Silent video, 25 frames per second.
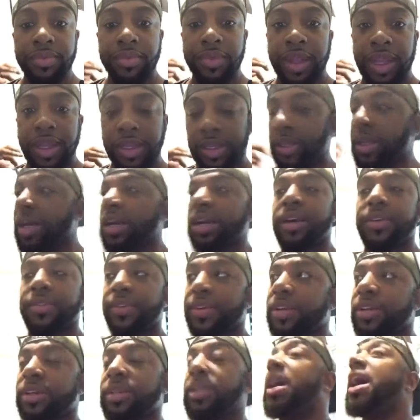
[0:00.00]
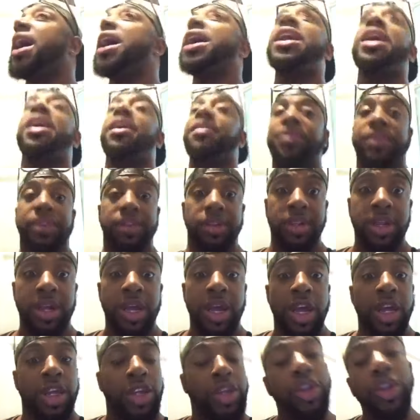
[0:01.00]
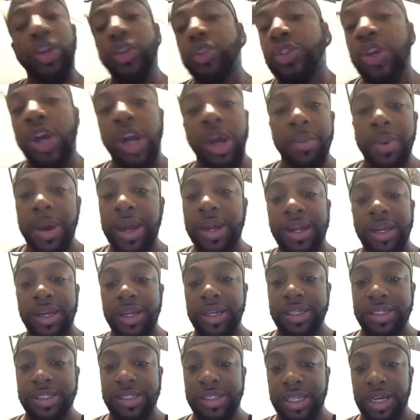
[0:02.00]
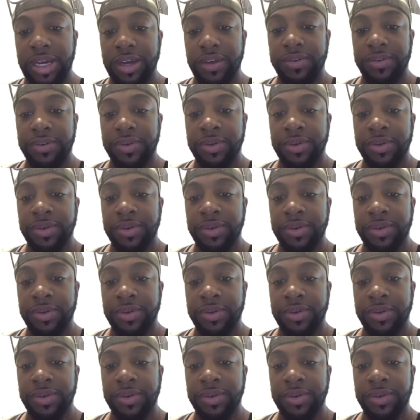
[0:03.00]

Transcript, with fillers: None of it. None of it. You don't talk about none of this stuff.